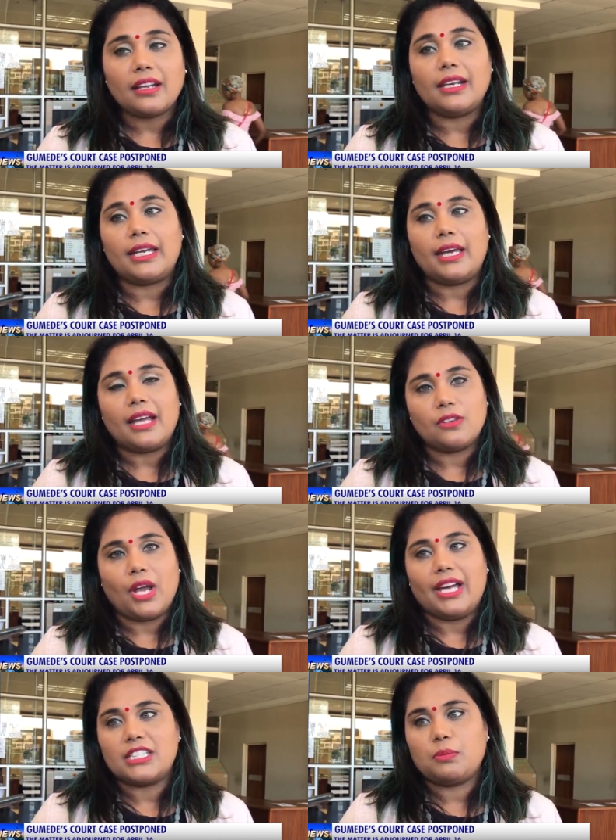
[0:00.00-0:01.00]
thoroughly
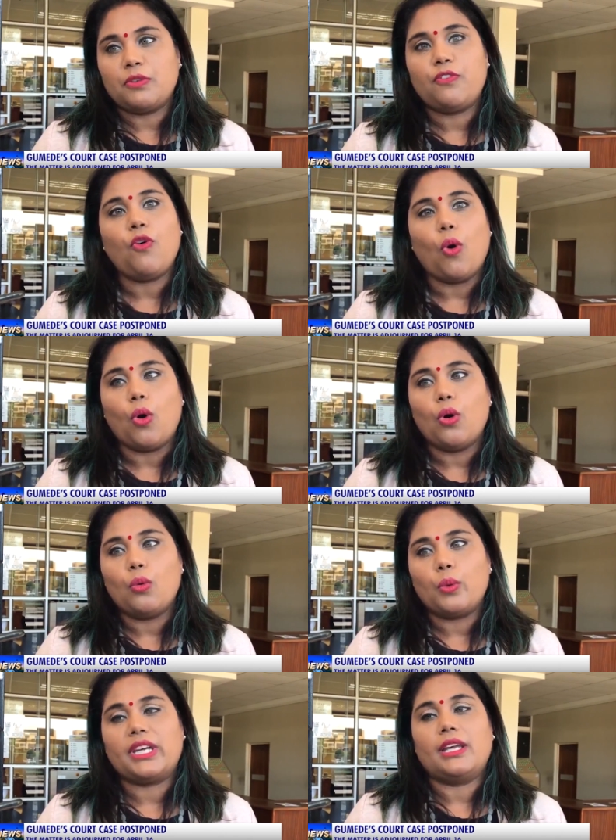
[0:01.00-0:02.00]
analysed before
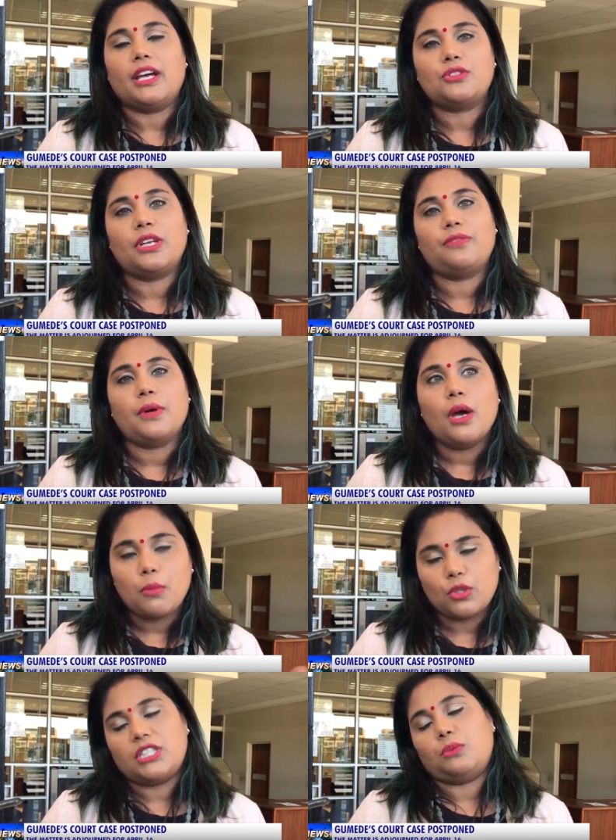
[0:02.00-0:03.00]
we can actually
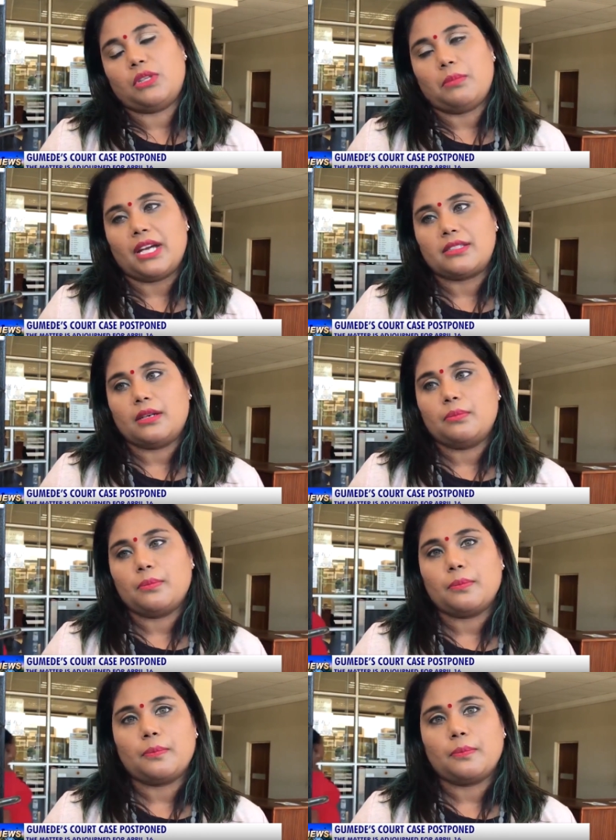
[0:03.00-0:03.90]
proceed with the matter.